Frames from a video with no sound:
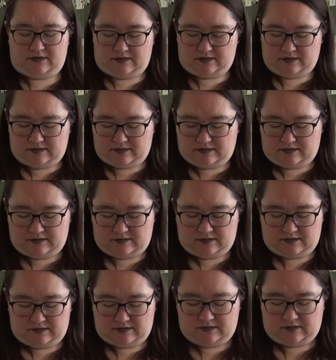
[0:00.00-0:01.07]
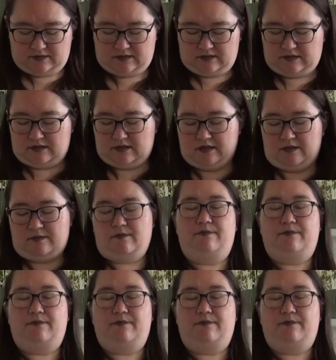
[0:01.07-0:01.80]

(no one is talking)